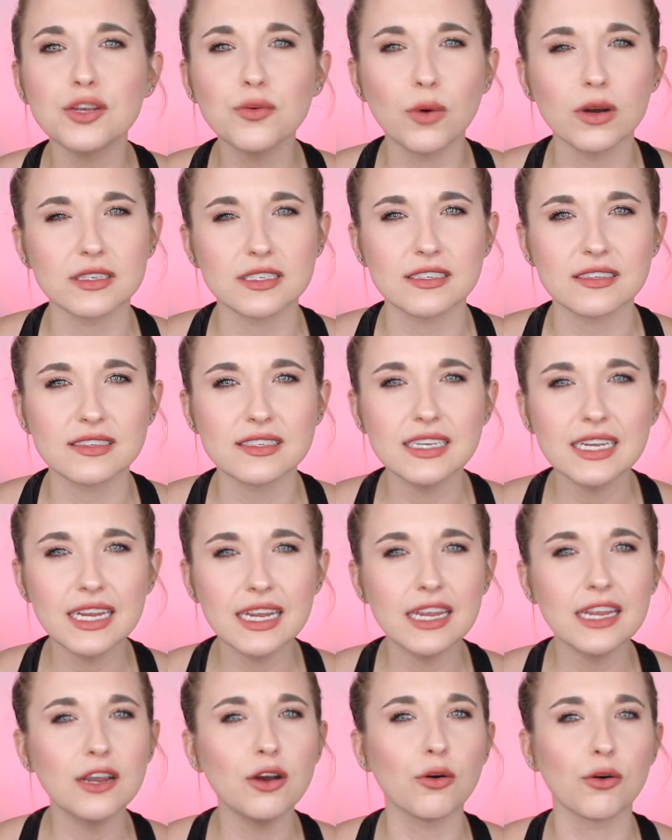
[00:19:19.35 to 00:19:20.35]
you want to
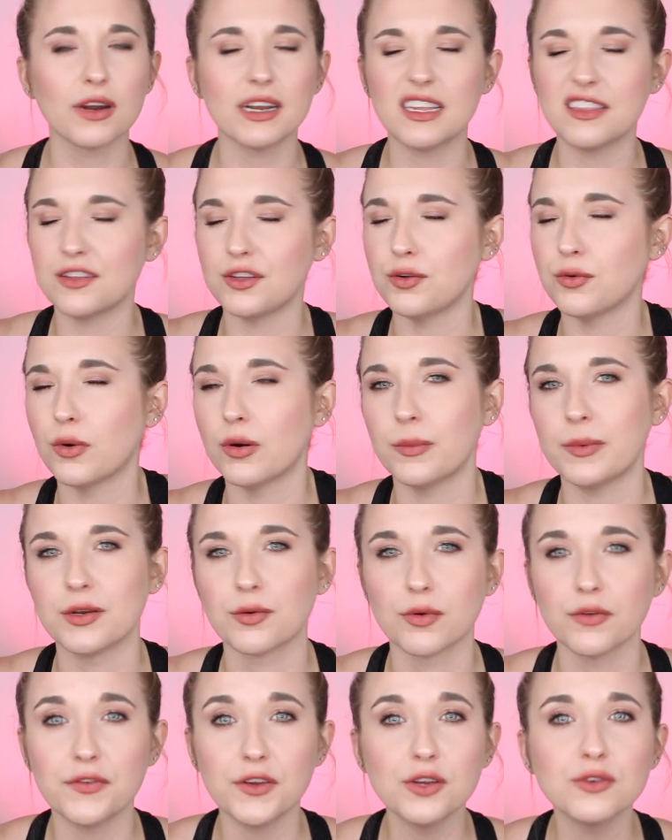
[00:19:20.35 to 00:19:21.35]
see or anything you want me to
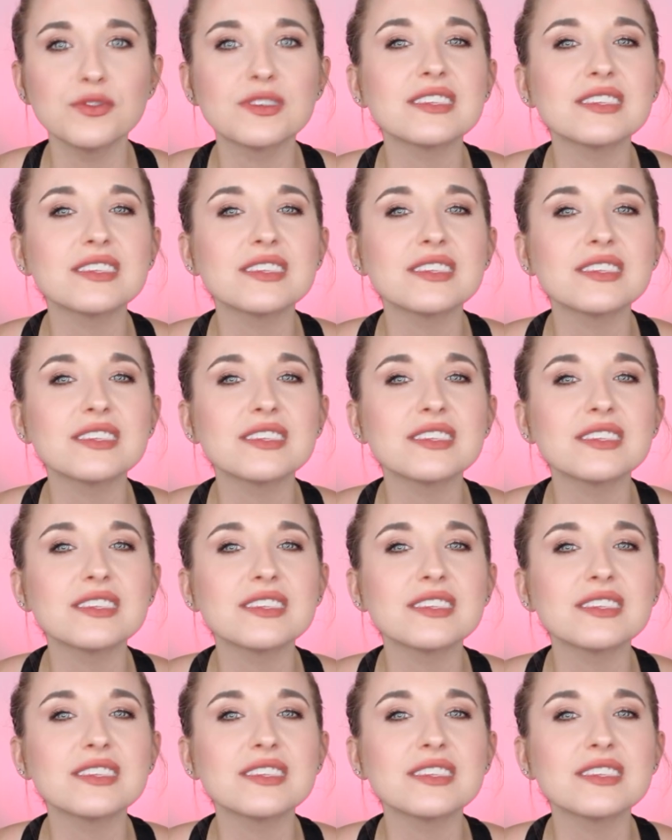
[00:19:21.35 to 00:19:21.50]
review,